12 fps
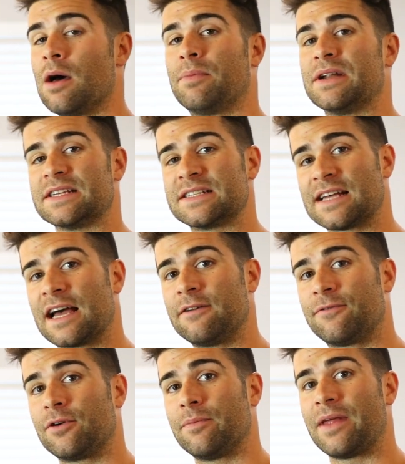But
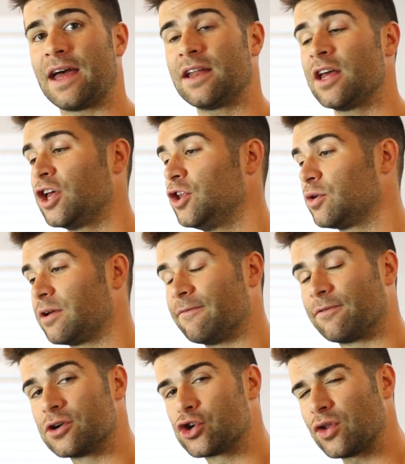aside from that, you can
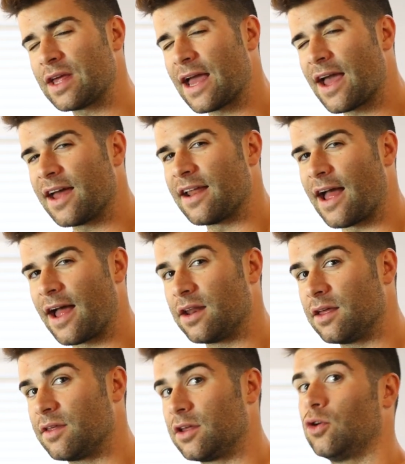virtually add
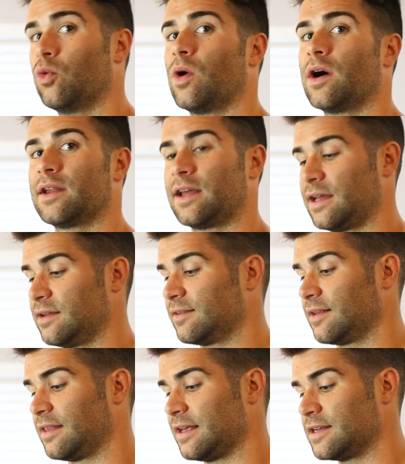anything you want
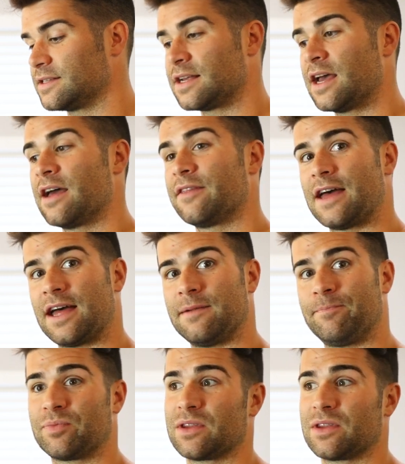into these that,